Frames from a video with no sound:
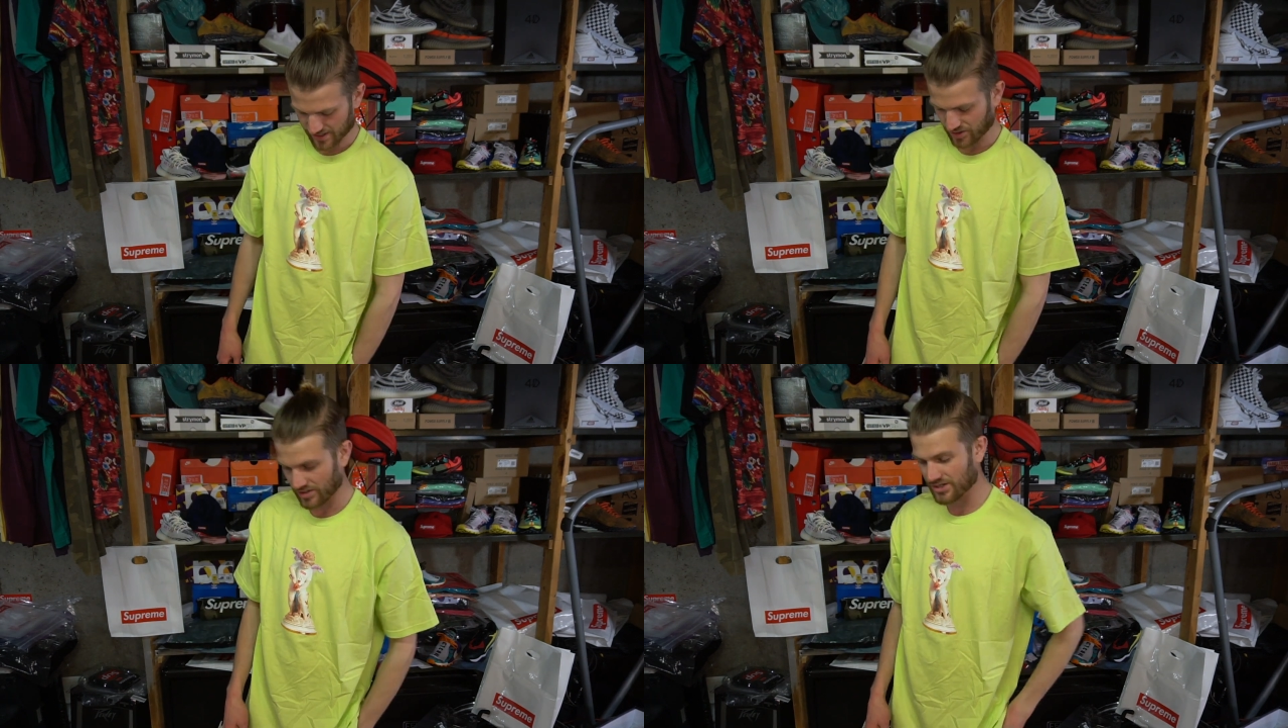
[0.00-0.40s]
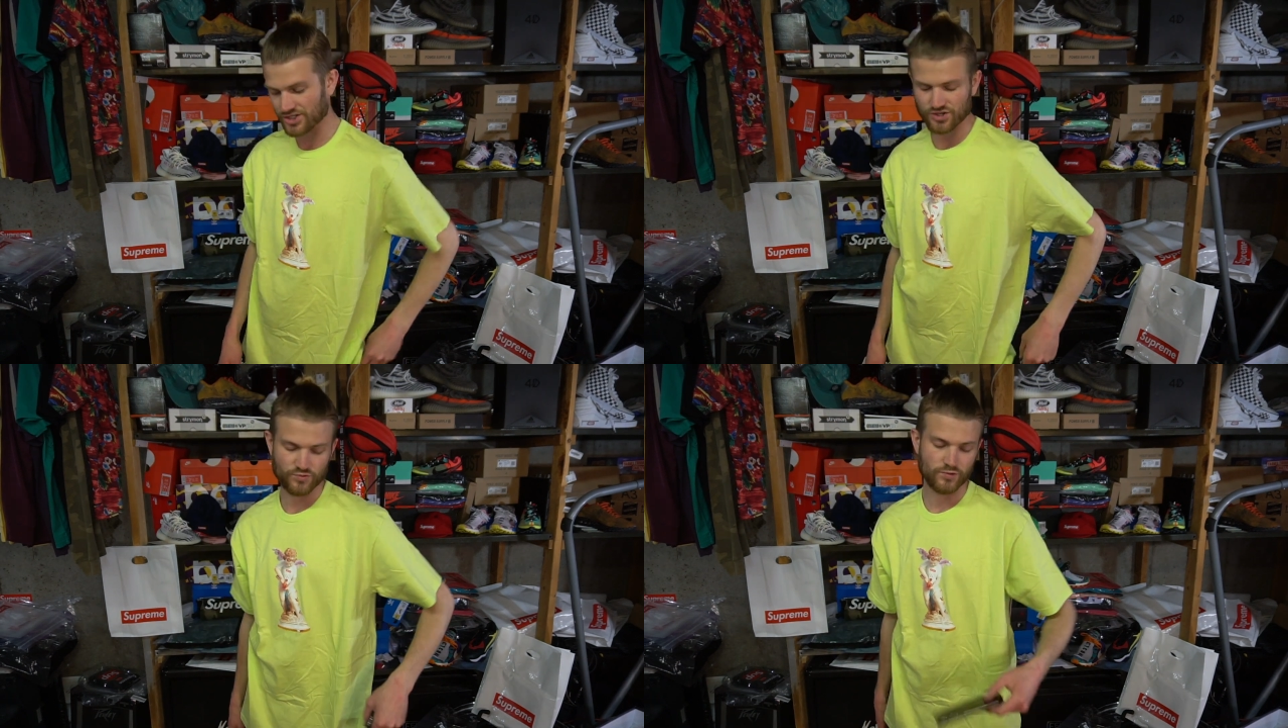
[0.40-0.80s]

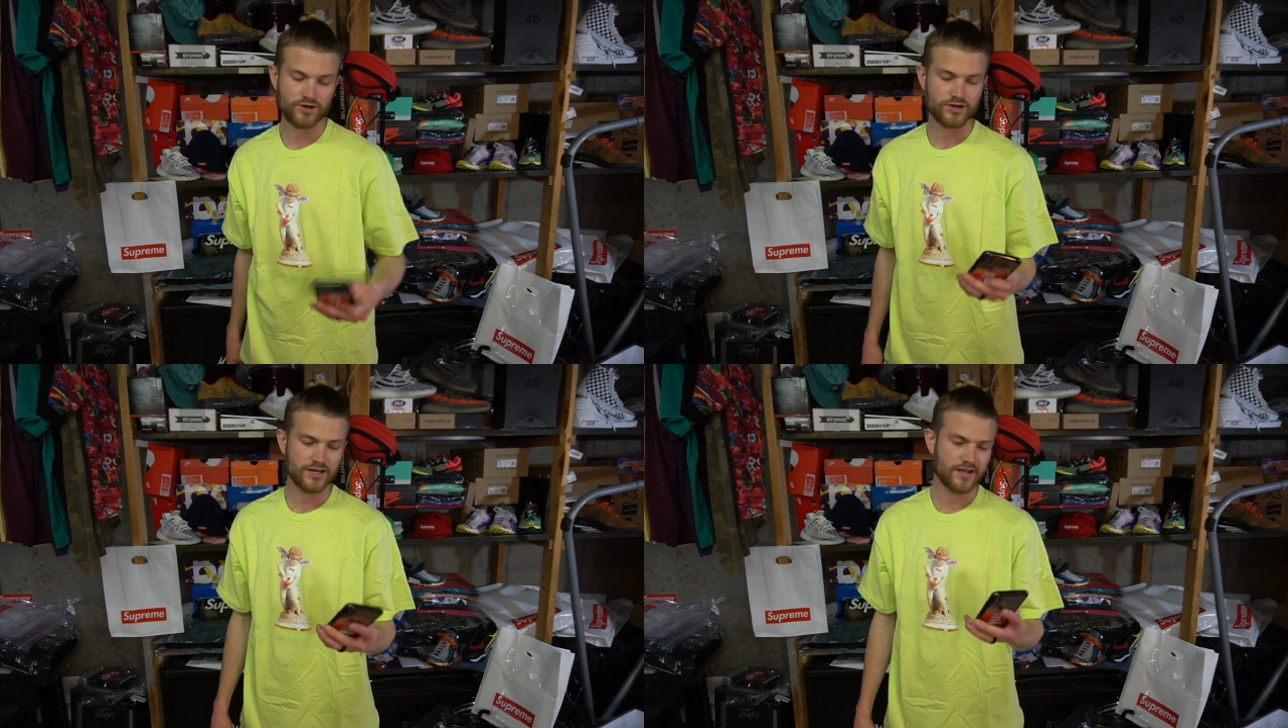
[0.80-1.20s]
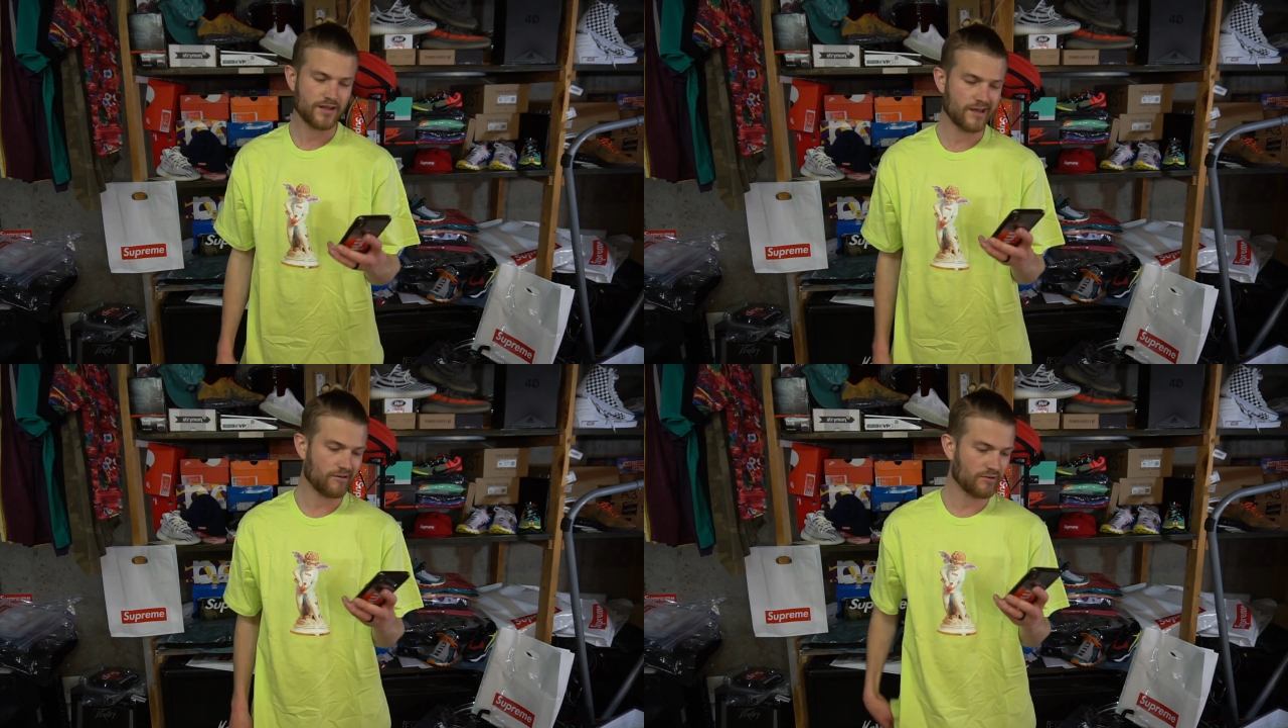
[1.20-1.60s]
encouraging word
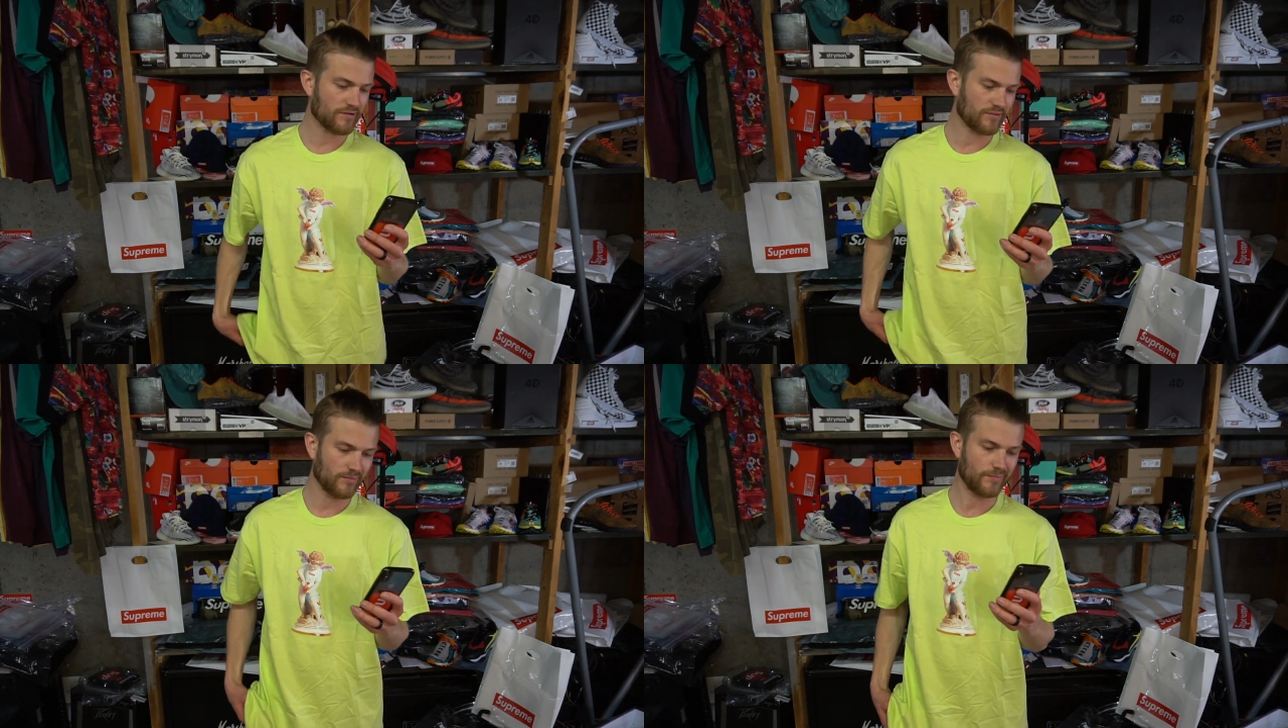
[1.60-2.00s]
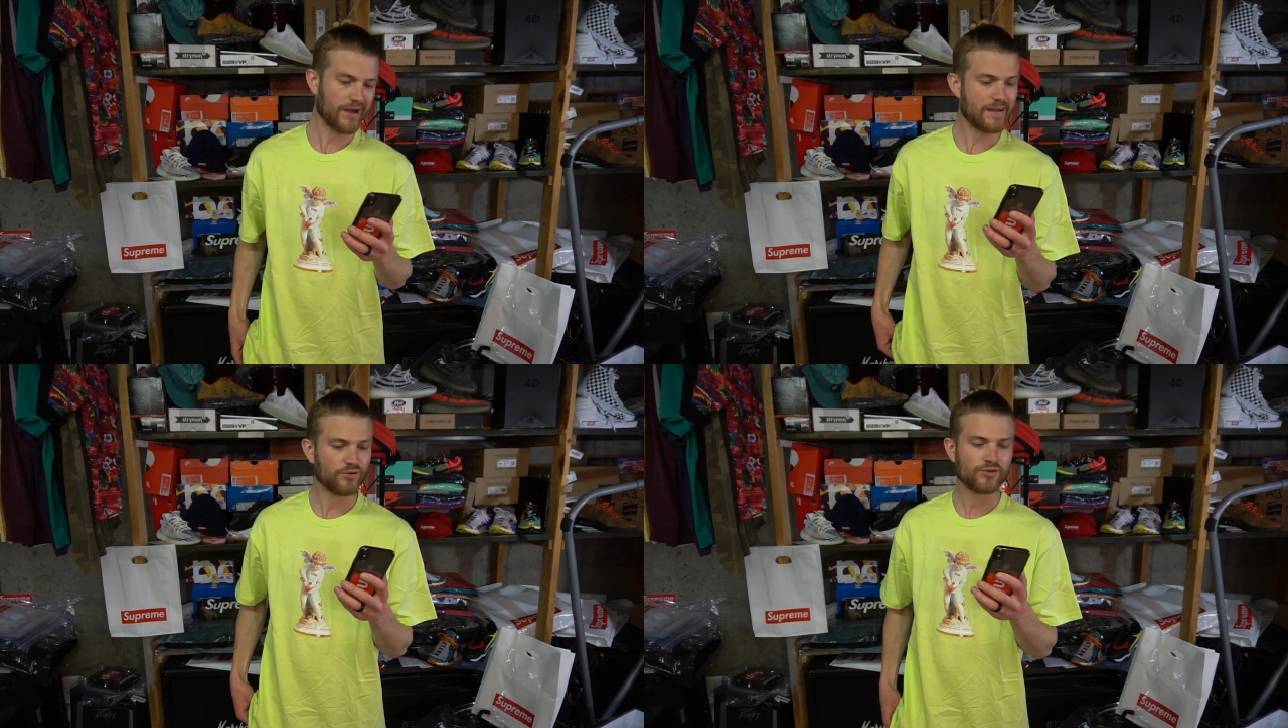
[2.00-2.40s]
out of the
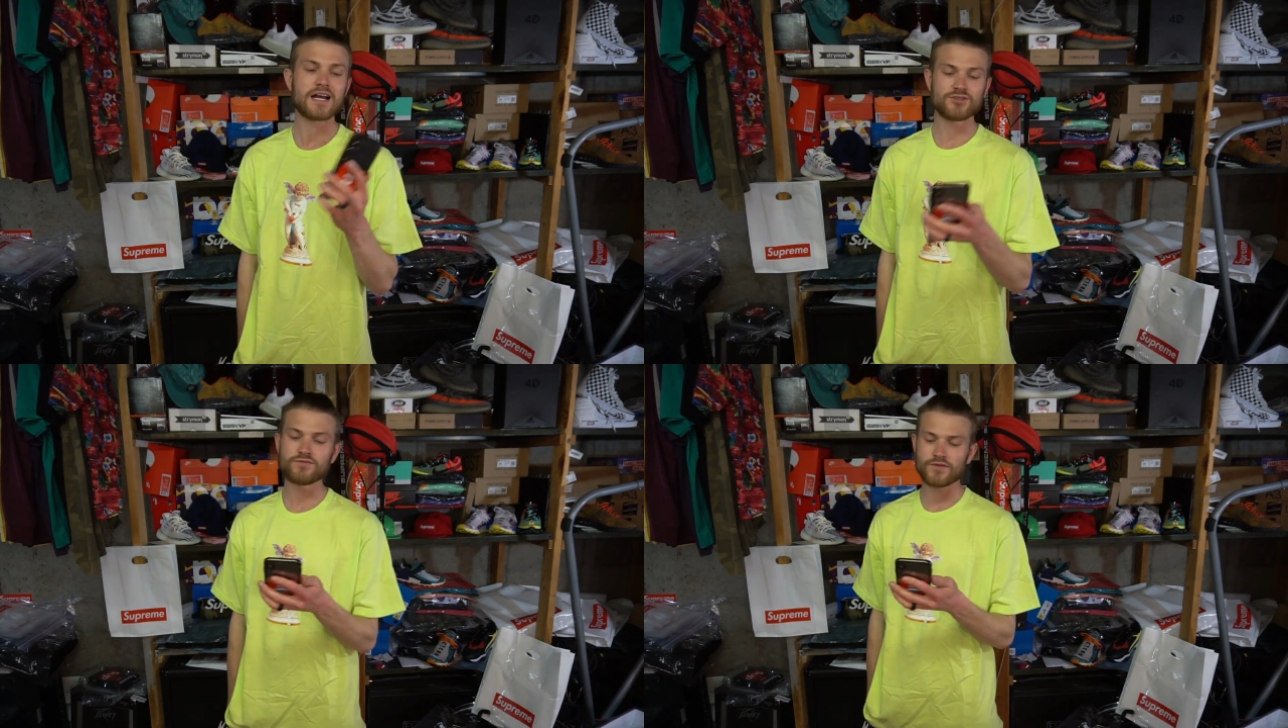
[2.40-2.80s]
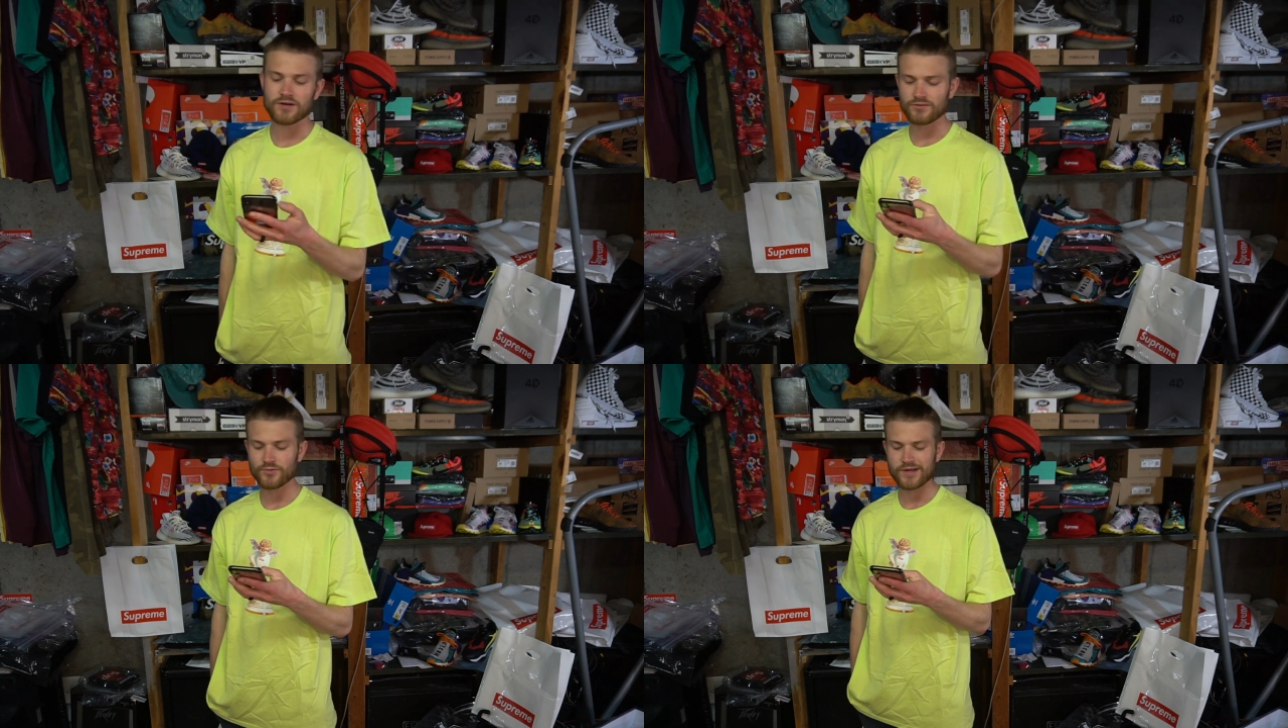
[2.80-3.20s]
Bible. I do
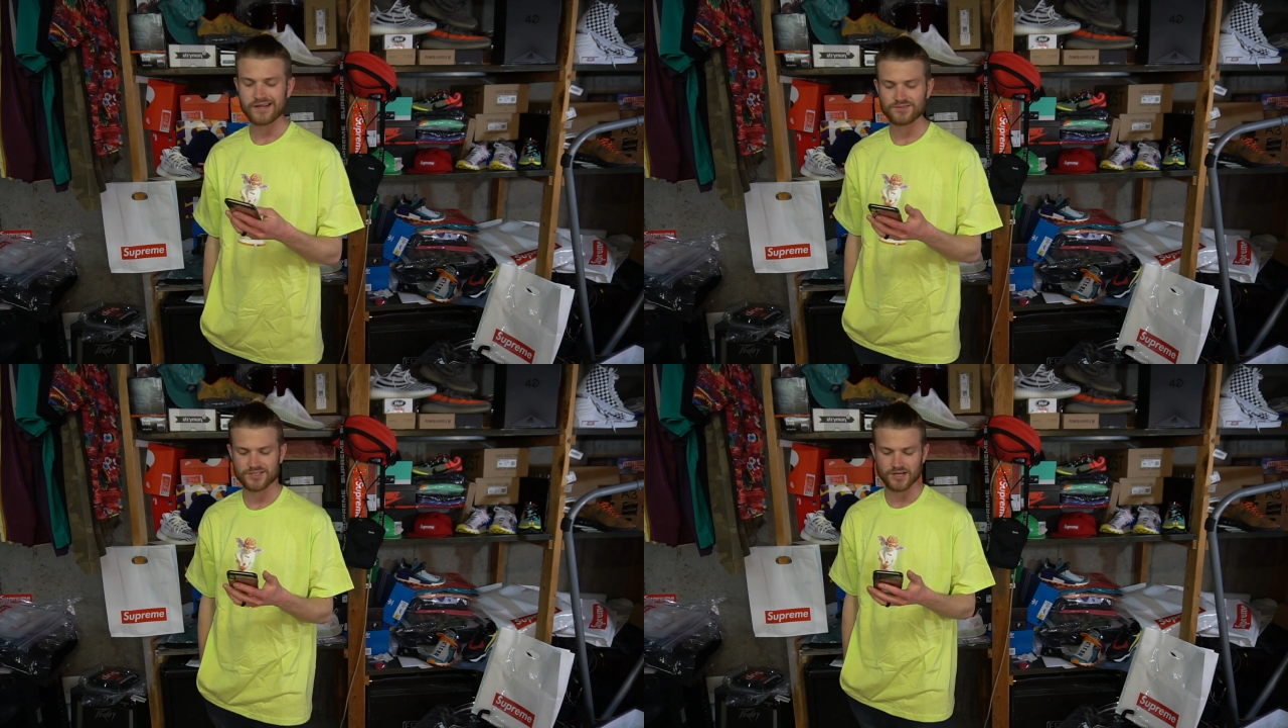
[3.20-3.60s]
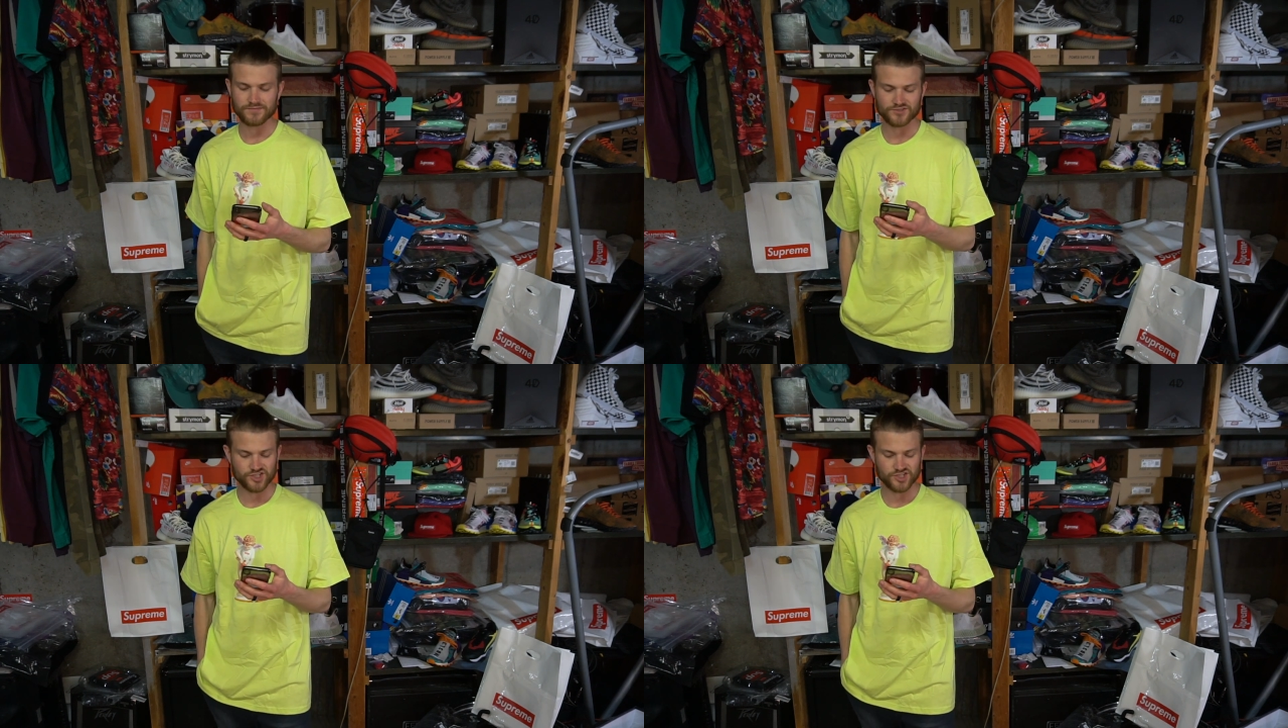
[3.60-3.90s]
follow the way of, of